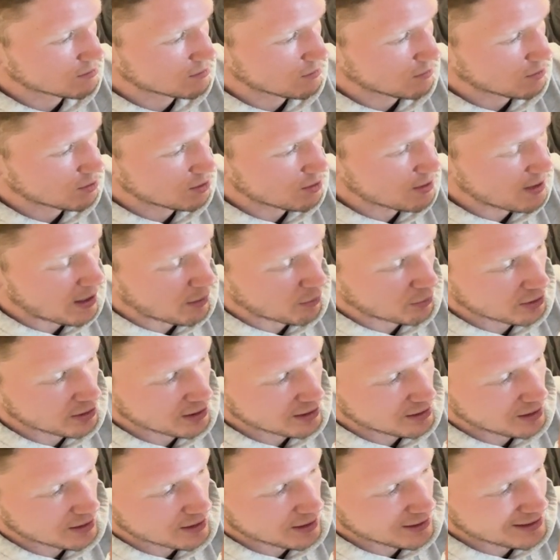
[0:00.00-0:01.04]
So now we're going to
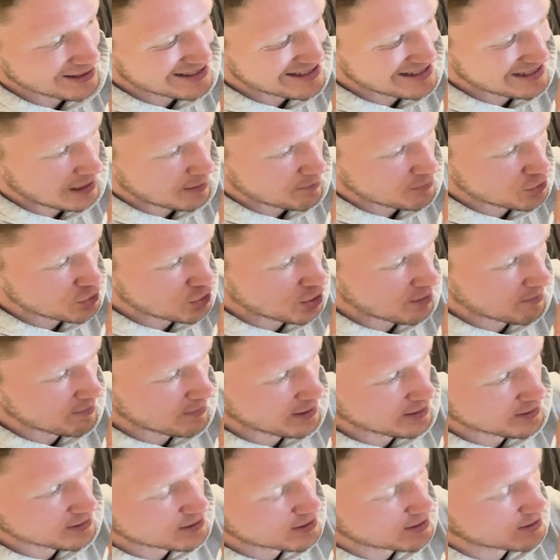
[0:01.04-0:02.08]
click on accept
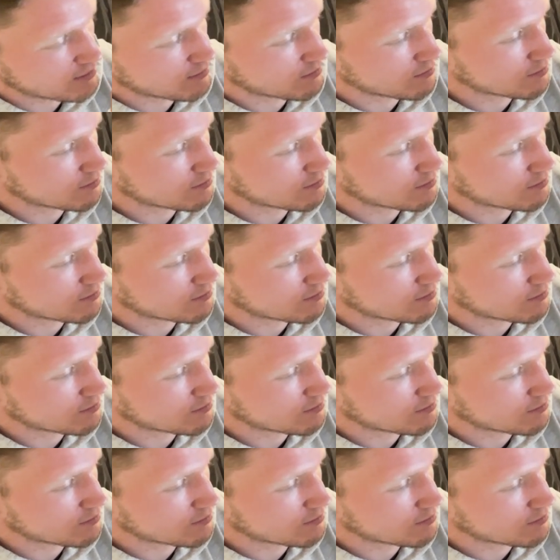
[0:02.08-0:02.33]
shipments.